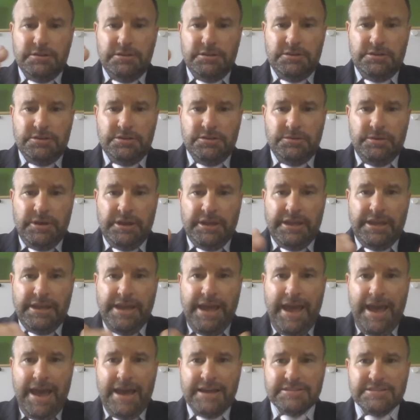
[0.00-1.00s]
to a
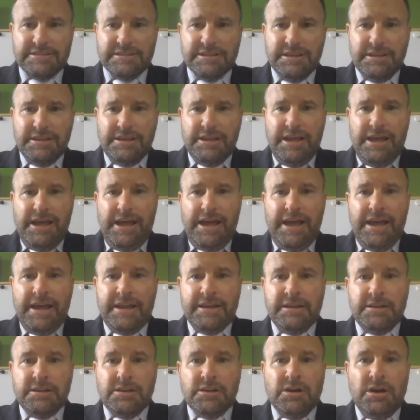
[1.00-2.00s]
gas,
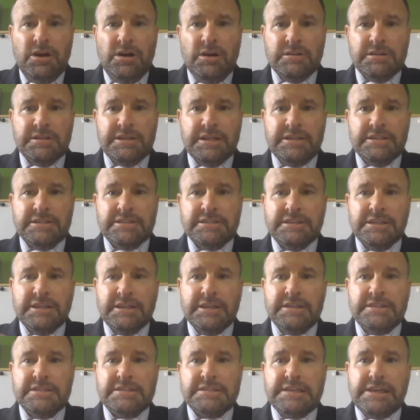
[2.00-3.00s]
and condensing
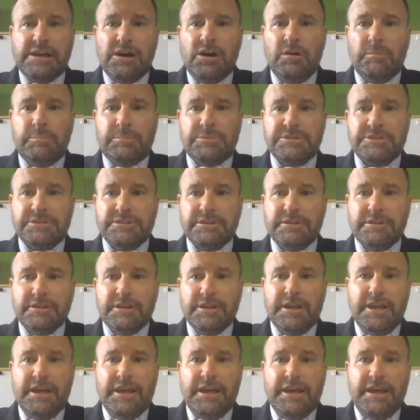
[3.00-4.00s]
is the opposite.
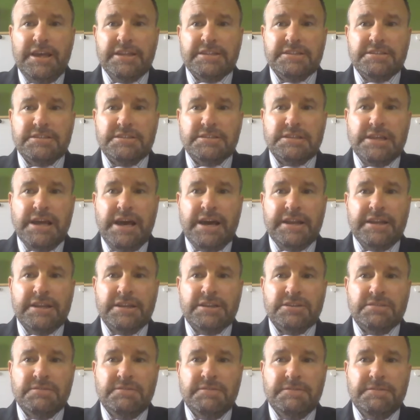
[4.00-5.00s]
It's starting
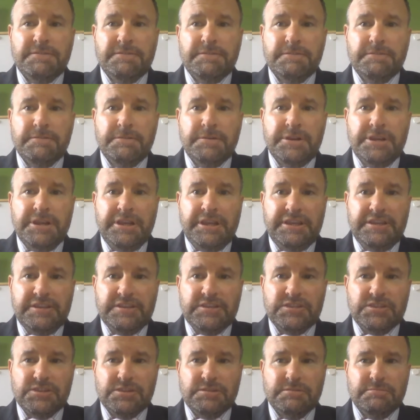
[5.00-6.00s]
to
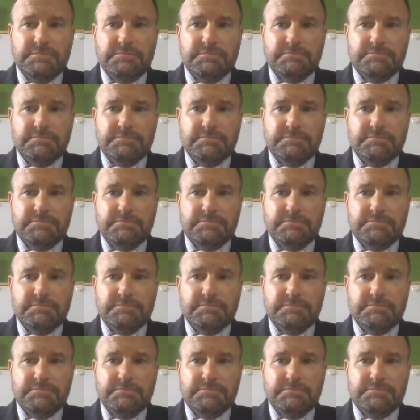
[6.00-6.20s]
freeze.